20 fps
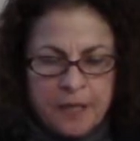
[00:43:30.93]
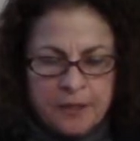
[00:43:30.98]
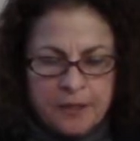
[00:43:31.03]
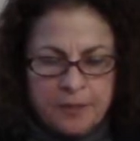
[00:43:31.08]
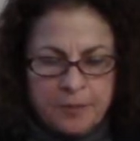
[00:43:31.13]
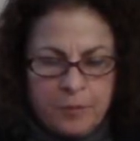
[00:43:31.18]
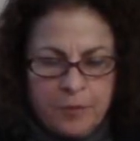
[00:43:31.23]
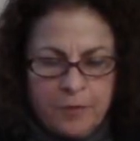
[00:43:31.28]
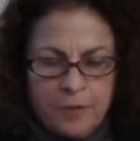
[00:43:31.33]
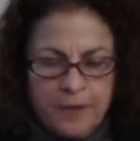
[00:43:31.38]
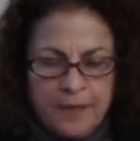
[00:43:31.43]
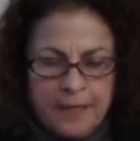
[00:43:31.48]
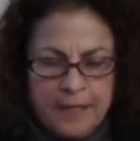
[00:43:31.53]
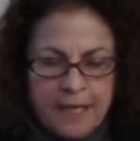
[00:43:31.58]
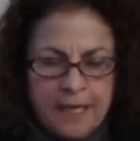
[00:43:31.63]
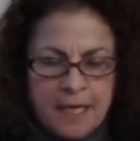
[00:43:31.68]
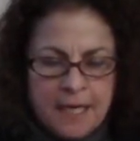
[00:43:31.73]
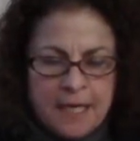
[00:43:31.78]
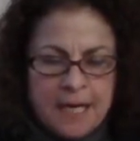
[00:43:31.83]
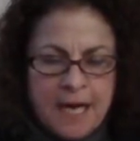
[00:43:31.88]
Debord
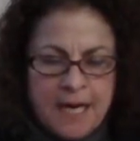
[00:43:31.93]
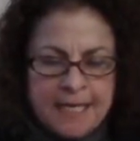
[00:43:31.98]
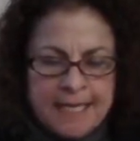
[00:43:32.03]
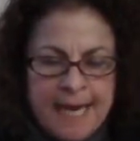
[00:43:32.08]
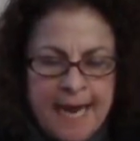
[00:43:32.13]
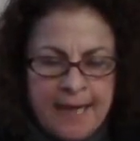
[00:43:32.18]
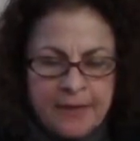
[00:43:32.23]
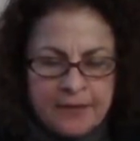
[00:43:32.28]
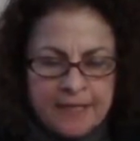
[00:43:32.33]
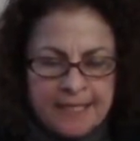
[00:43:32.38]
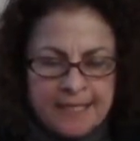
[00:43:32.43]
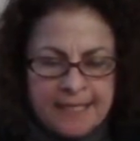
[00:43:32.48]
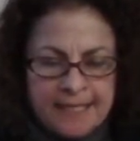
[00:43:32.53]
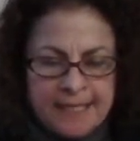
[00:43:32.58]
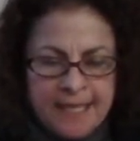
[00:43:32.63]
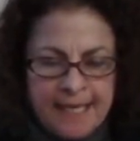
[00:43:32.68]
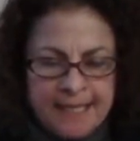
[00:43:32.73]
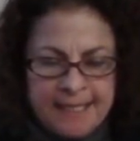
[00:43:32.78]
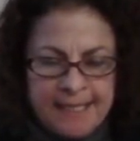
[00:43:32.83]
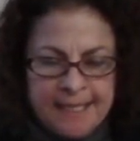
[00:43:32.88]
announced
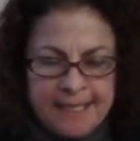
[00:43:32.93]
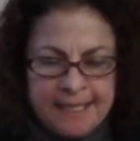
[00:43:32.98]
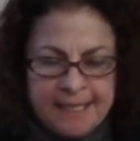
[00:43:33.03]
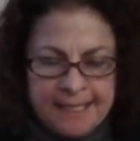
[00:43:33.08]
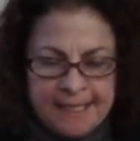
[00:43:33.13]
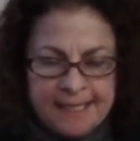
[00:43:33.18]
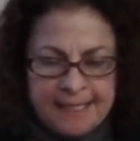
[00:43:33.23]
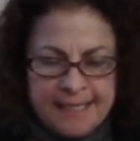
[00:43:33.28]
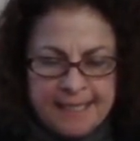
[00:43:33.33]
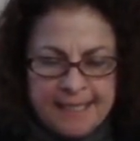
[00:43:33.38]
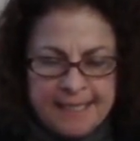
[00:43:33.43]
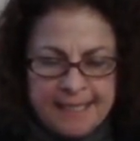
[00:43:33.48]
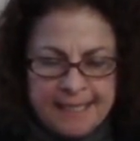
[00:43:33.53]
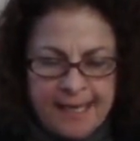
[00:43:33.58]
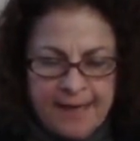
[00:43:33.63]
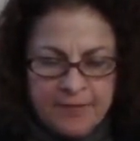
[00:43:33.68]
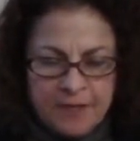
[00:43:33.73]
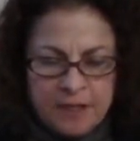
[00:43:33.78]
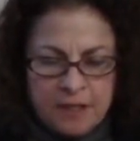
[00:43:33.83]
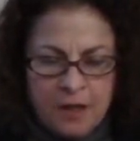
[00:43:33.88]
in
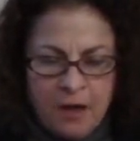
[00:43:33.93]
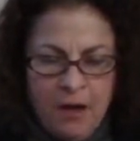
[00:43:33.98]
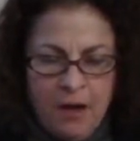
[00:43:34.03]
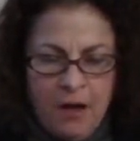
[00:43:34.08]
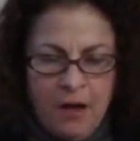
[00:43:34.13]
1967,